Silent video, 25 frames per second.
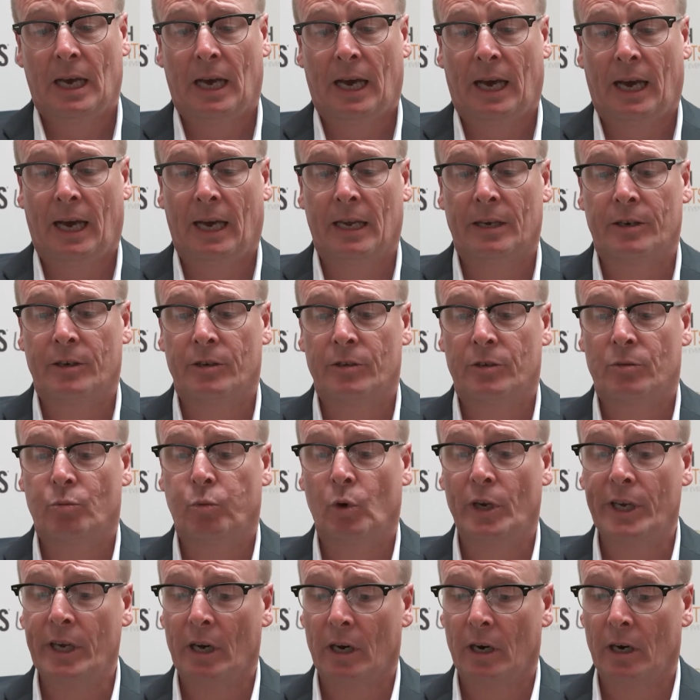And
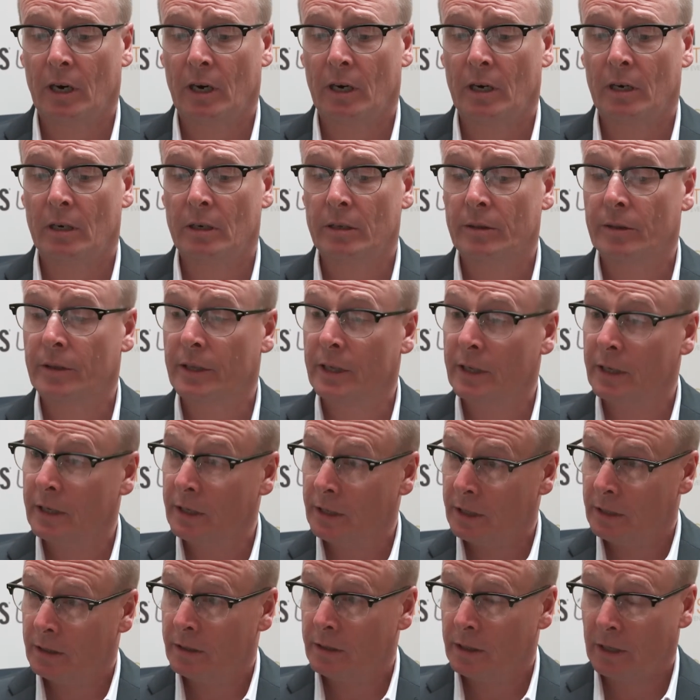we are
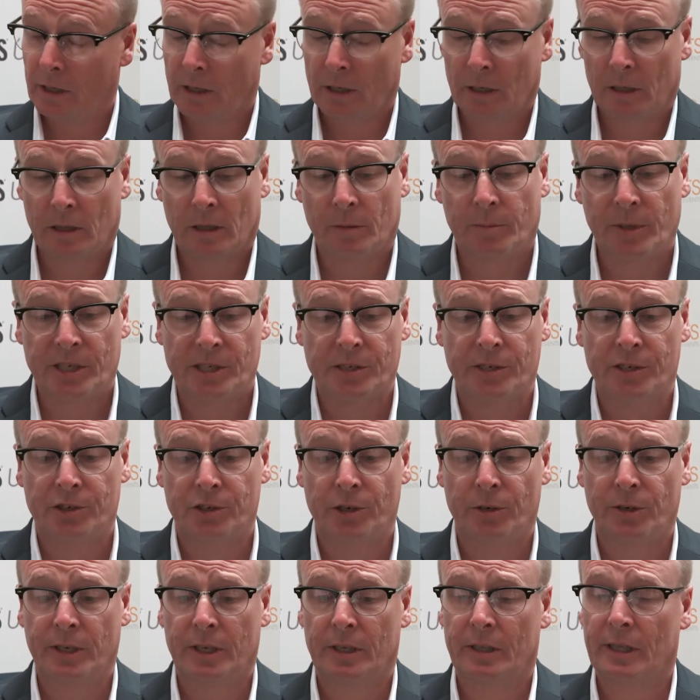the business
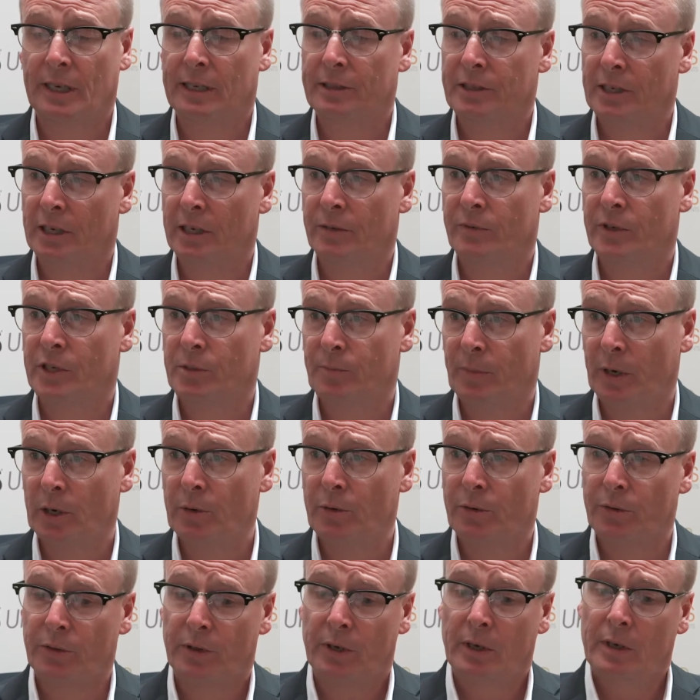unit that delivers
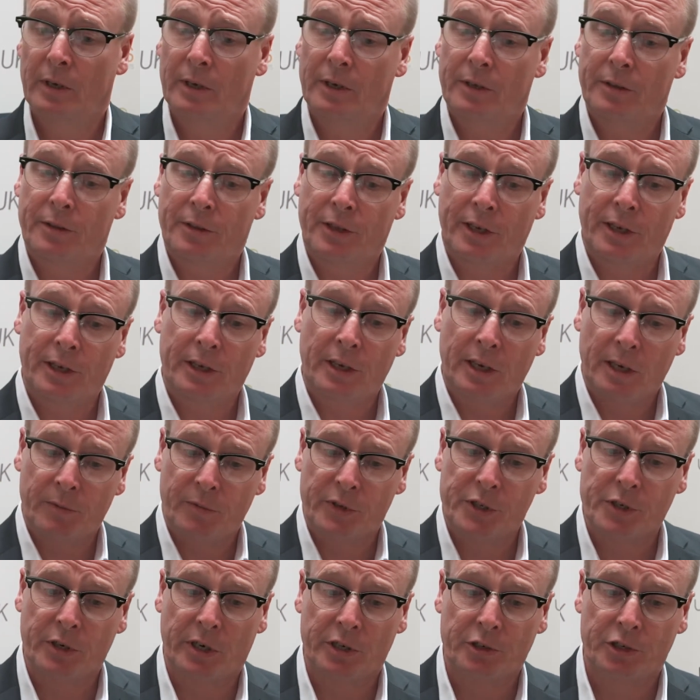both the
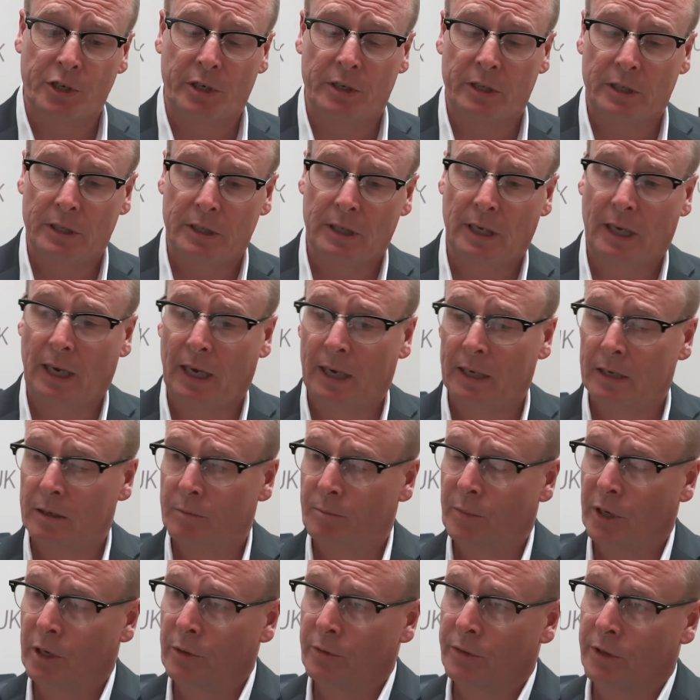infrastructure
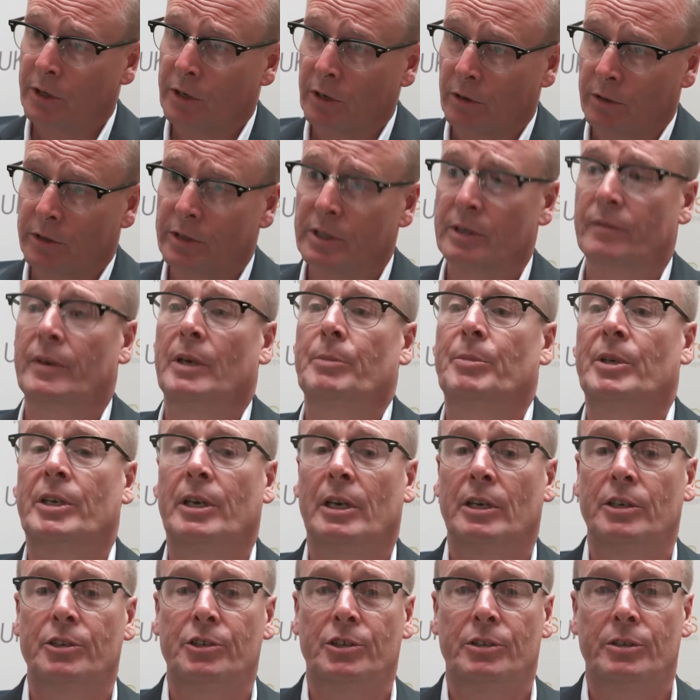and both the cognitive
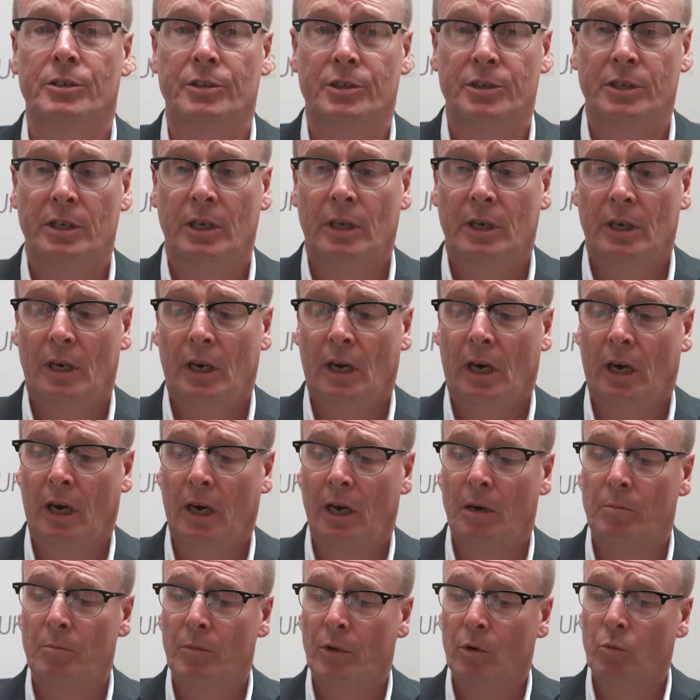applications
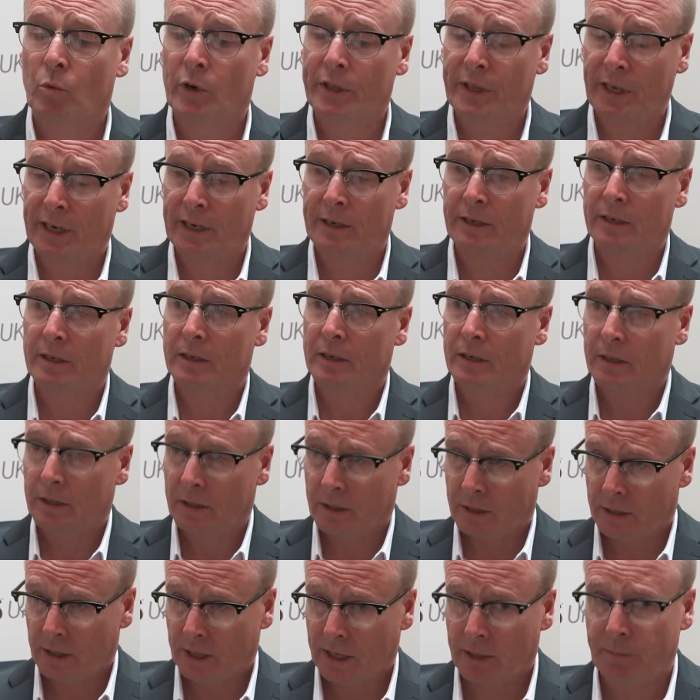within
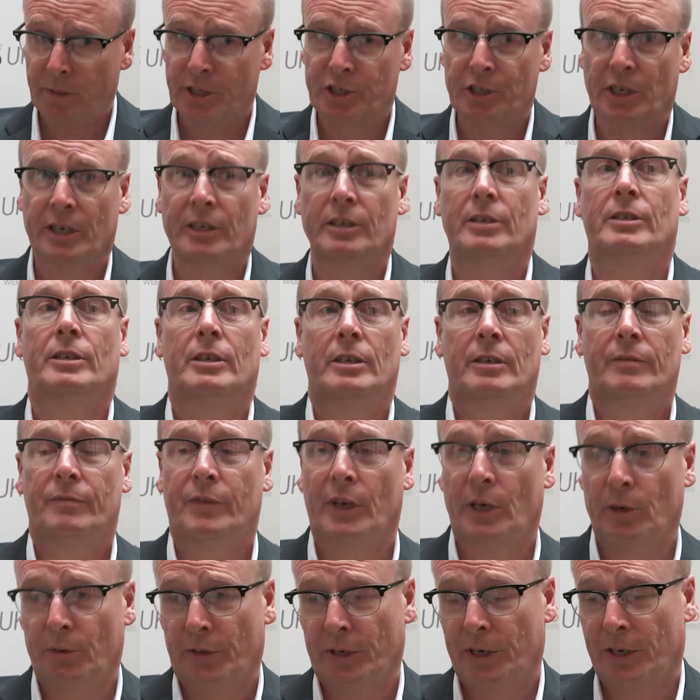imaging
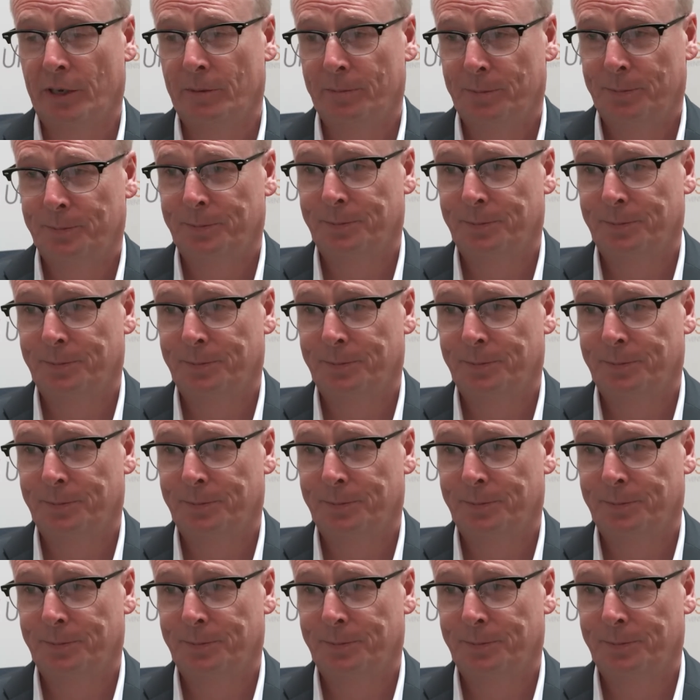for healthcare.